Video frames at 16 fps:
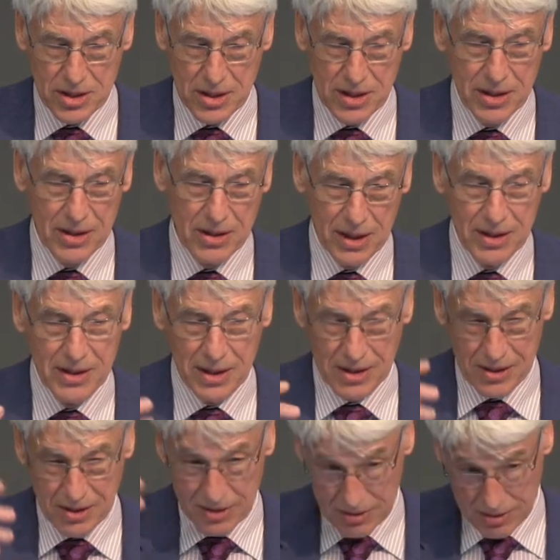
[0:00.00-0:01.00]
and
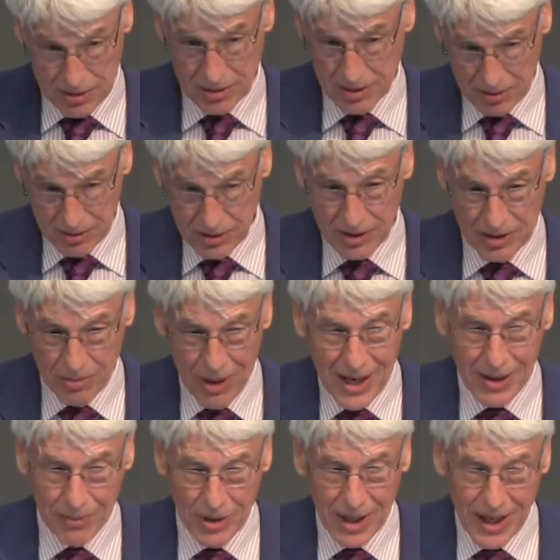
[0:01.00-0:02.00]
the
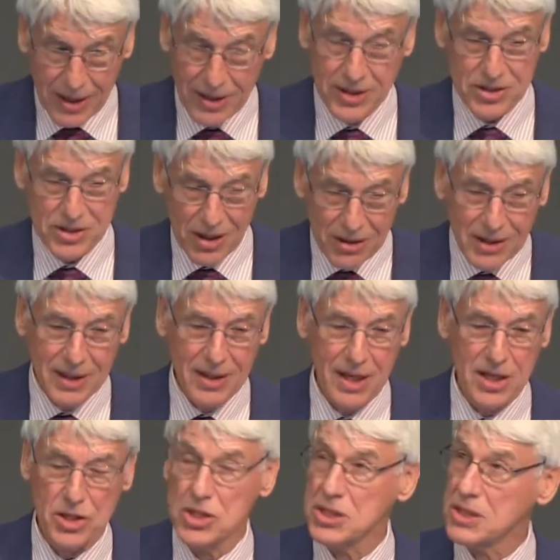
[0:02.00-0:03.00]
molecular target
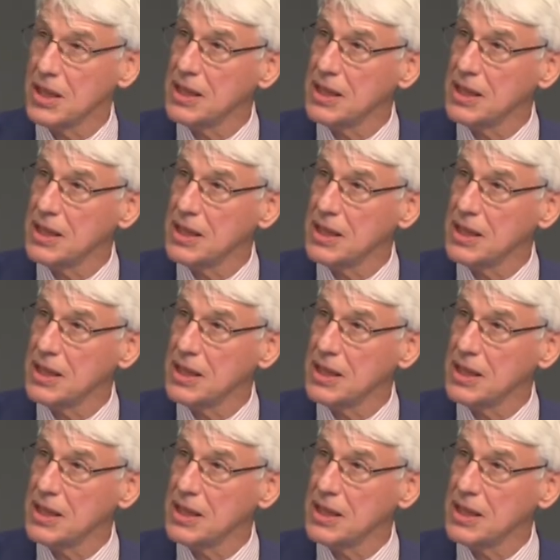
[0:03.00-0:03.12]
agents,